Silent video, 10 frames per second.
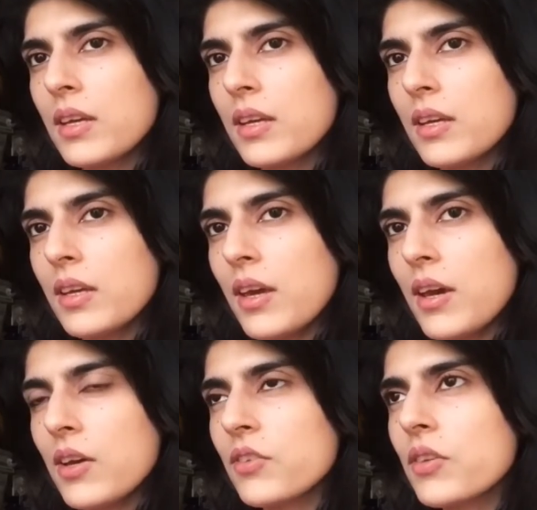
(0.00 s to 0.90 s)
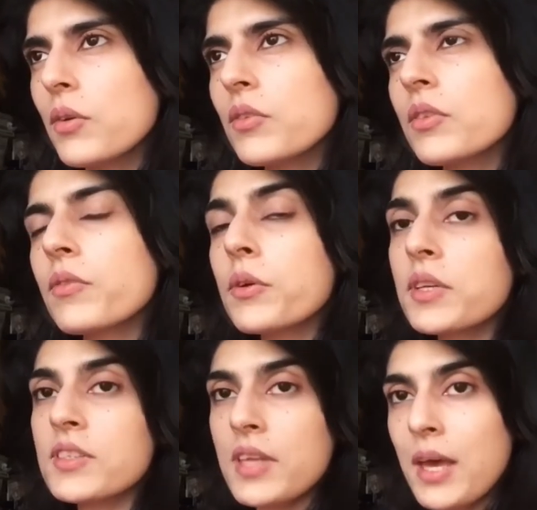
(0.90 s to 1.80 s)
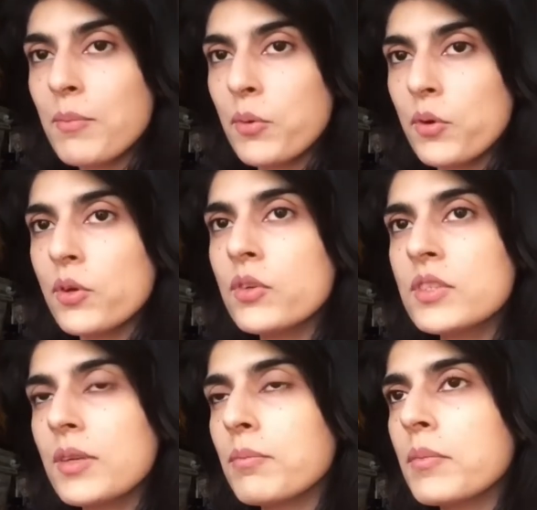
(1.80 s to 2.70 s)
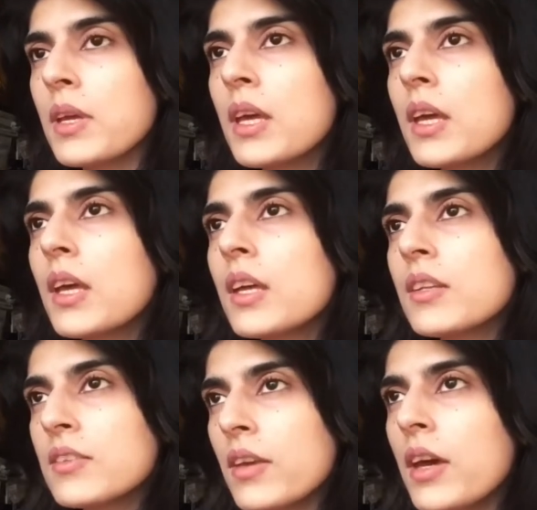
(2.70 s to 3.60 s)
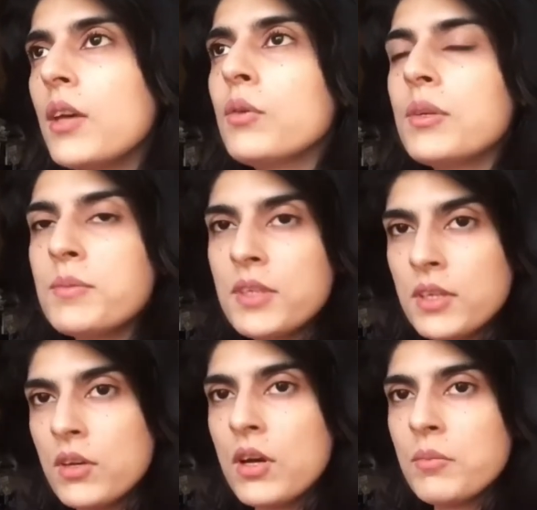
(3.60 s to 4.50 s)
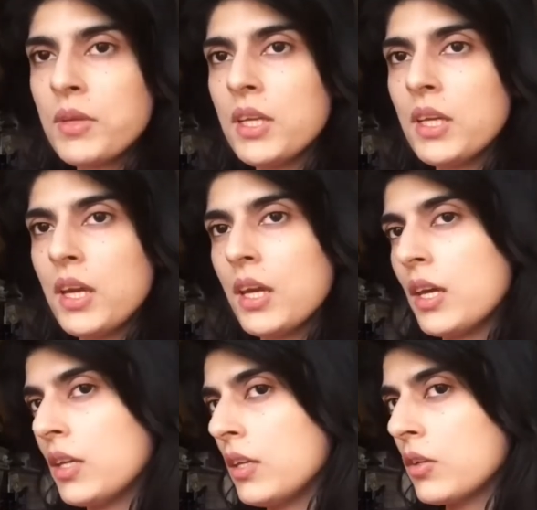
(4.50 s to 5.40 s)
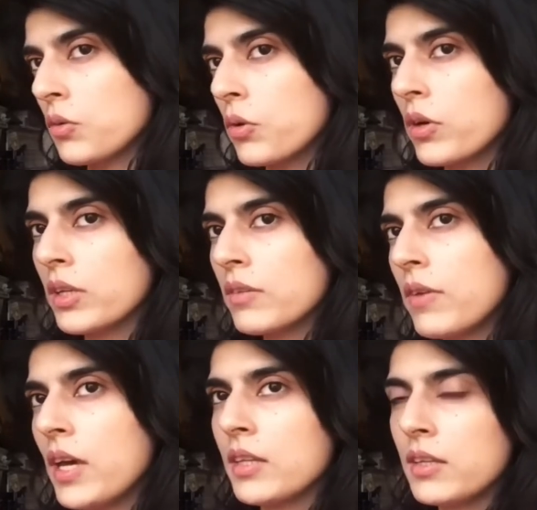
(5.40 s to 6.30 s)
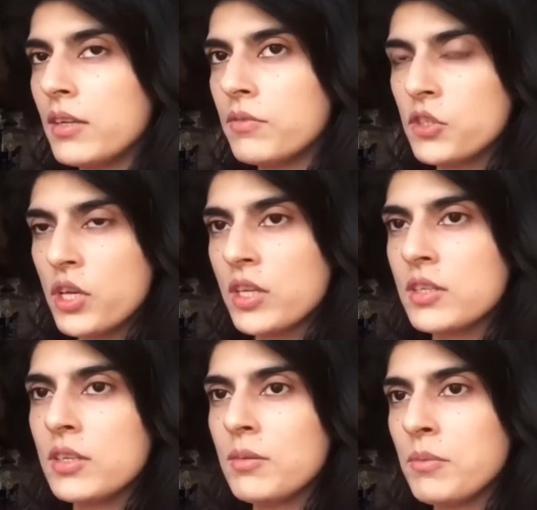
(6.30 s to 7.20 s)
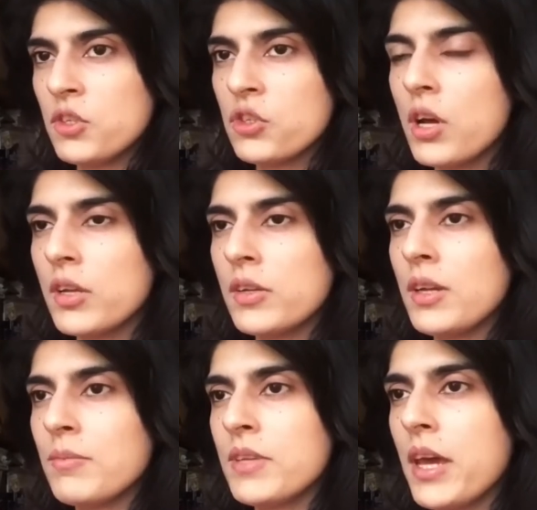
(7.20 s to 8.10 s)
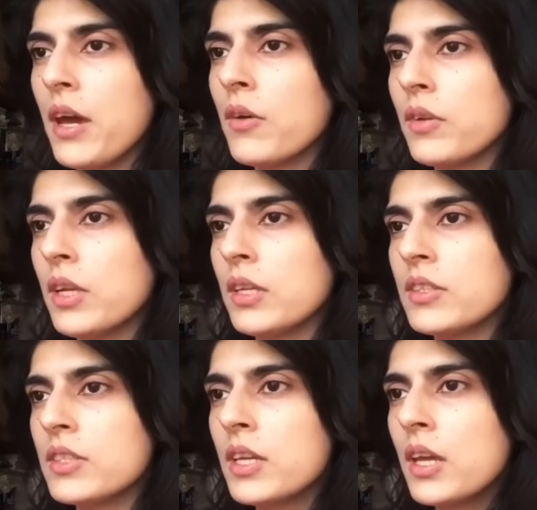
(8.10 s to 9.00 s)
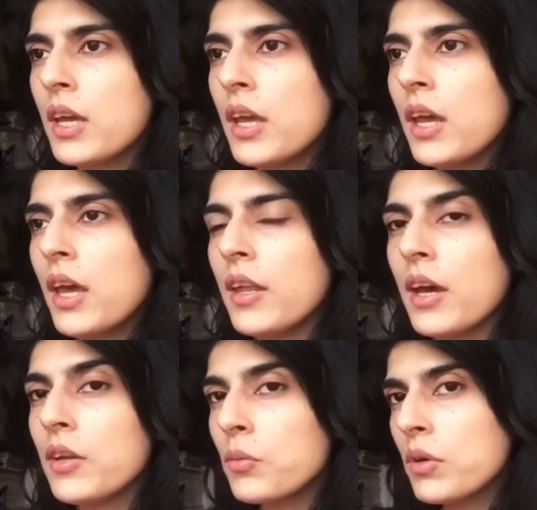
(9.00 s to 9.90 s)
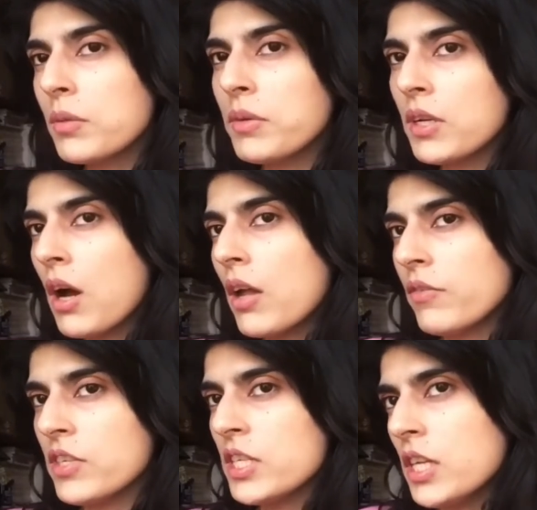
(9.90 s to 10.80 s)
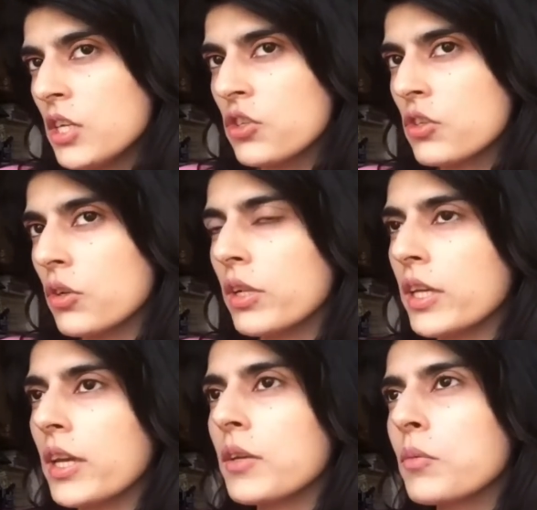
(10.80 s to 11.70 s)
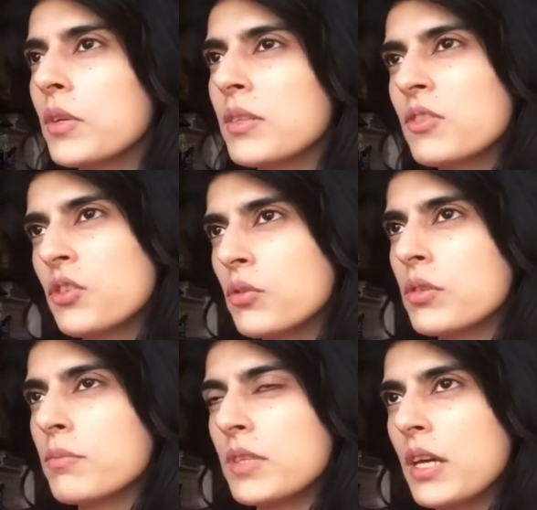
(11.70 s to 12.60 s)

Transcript: Yeah, so for example, some... This guy who keeps hitting on me and ignoring the fact that I've rejected him and shot him down, and I don't want to be confrontational, like I don't want to shoot him down